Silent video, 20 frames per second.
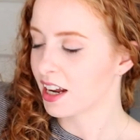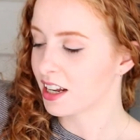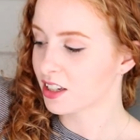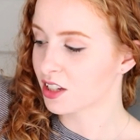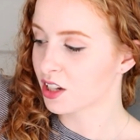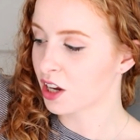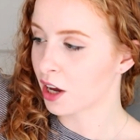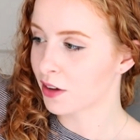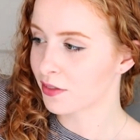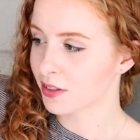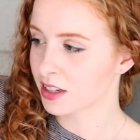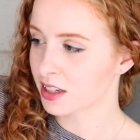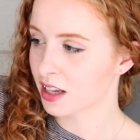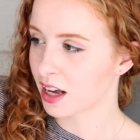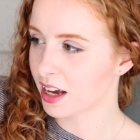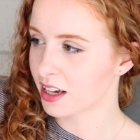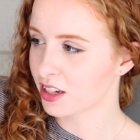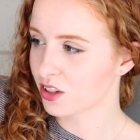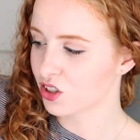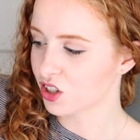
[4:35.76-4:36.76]
and it's an
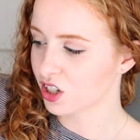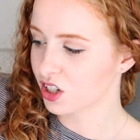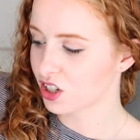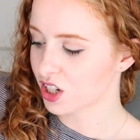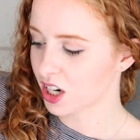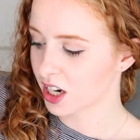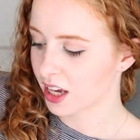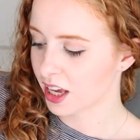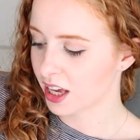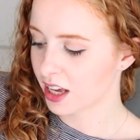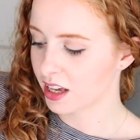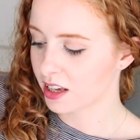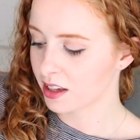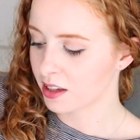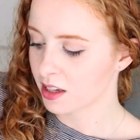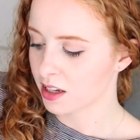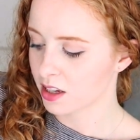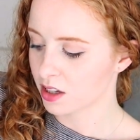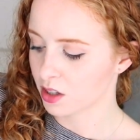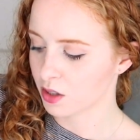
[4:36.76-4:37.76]
oversized jean jacket.
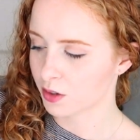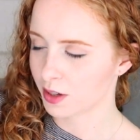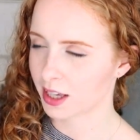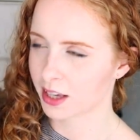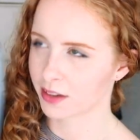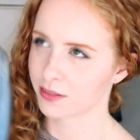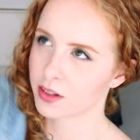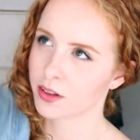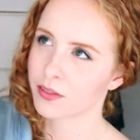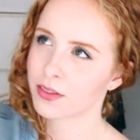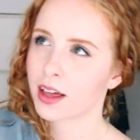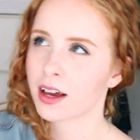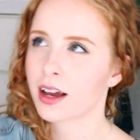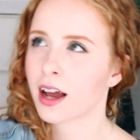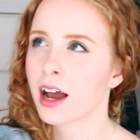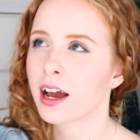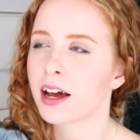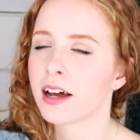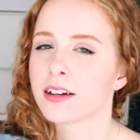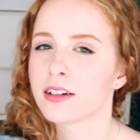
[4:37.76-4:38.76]
So it gives off that
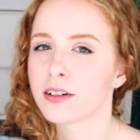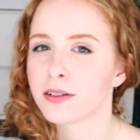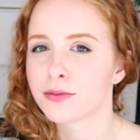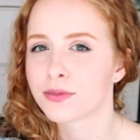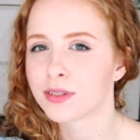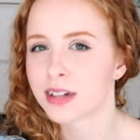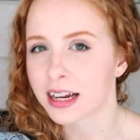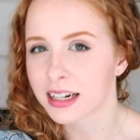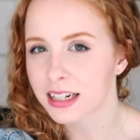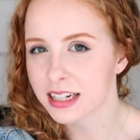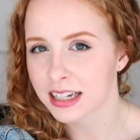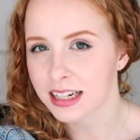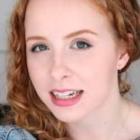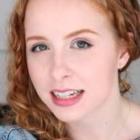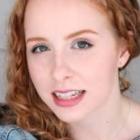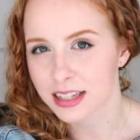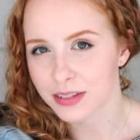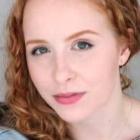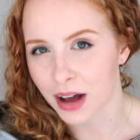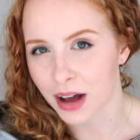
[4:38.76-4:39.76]
kind of 90s